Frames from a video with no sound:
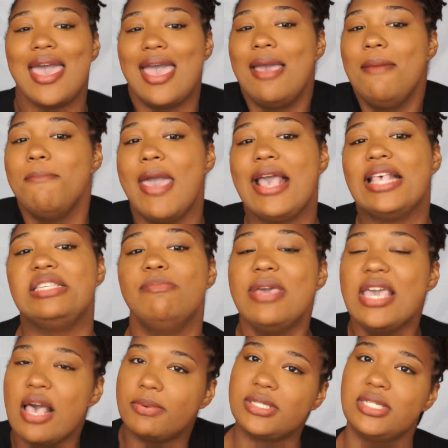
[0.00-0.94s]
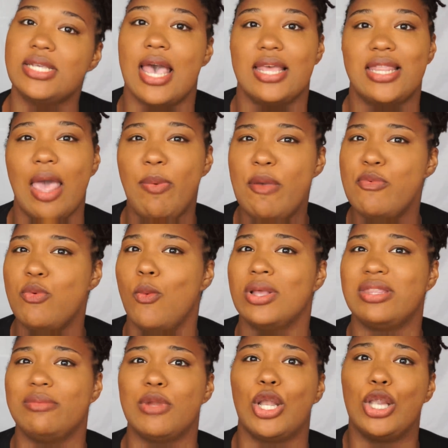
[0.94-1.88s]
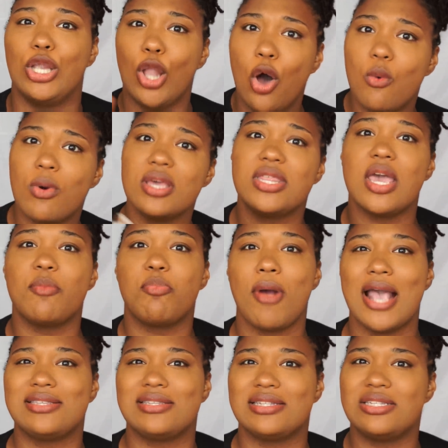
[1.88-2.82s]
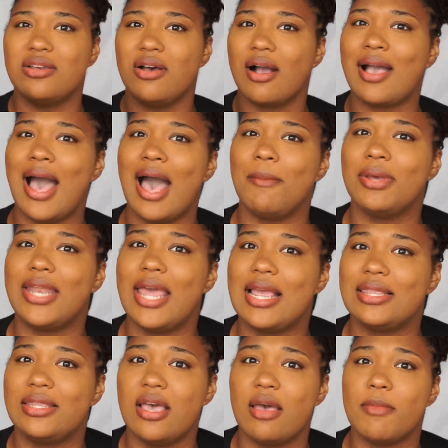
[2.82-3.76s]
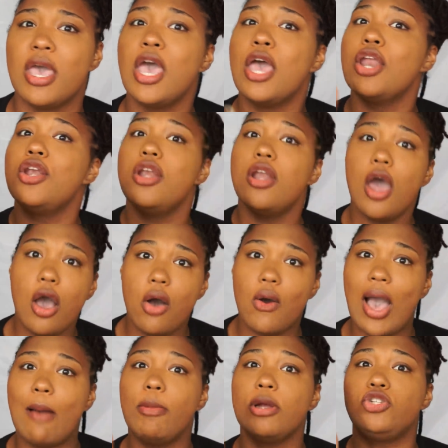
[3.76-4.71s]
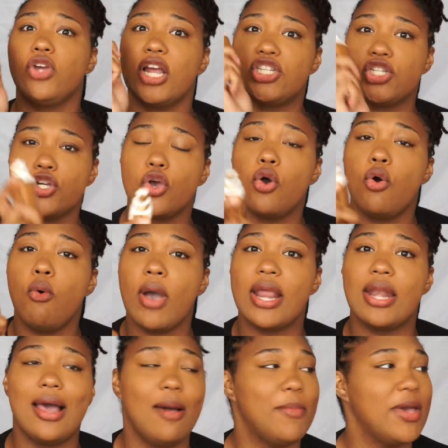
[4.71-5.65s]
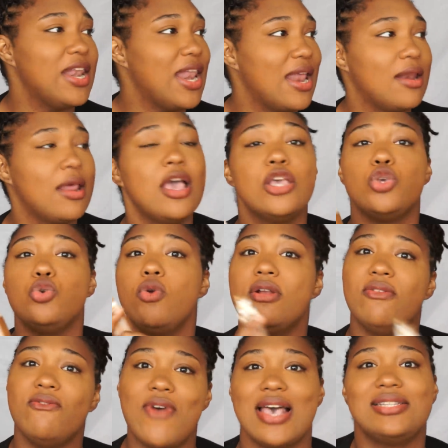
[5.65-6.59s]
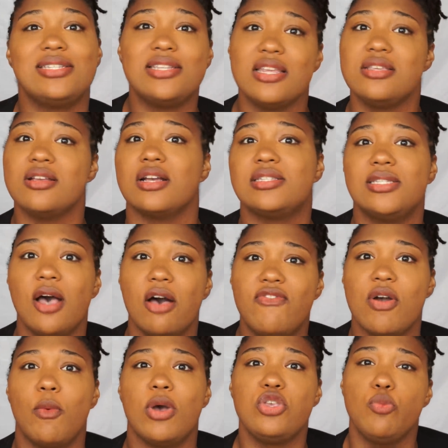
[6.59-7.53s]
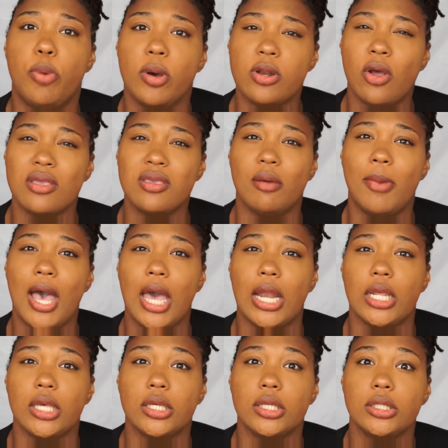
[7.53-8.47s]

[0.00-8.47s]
it makes me upset that people want them to lower their prices to accommodate them. No, how about you get your coin up and then you invest in yourself and what you're putting on your body?